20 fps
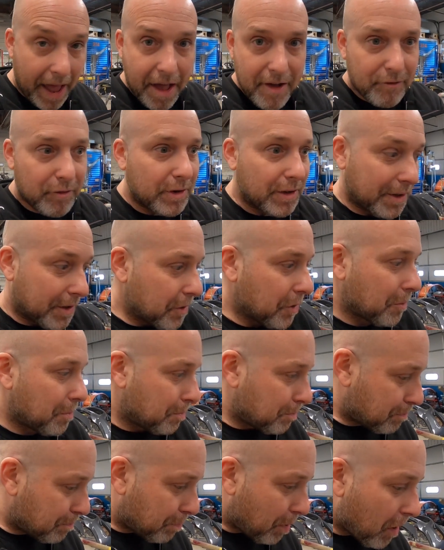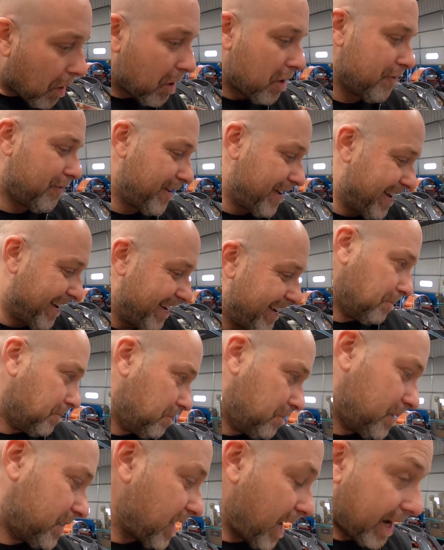every little part of it. And
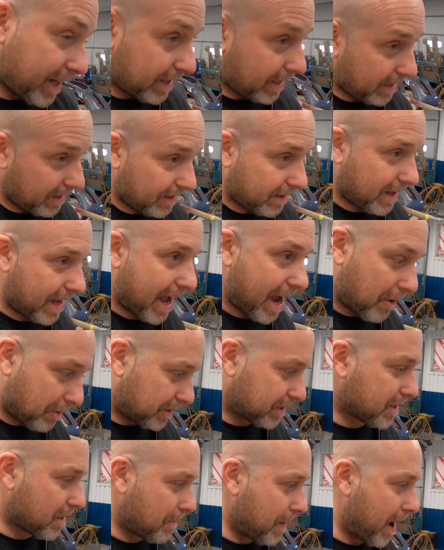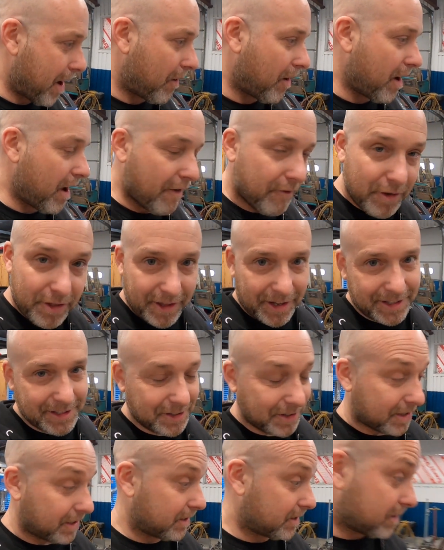it's like how it's come out. Everything is
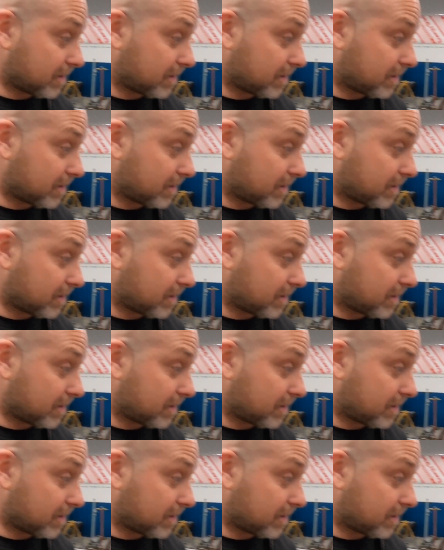looking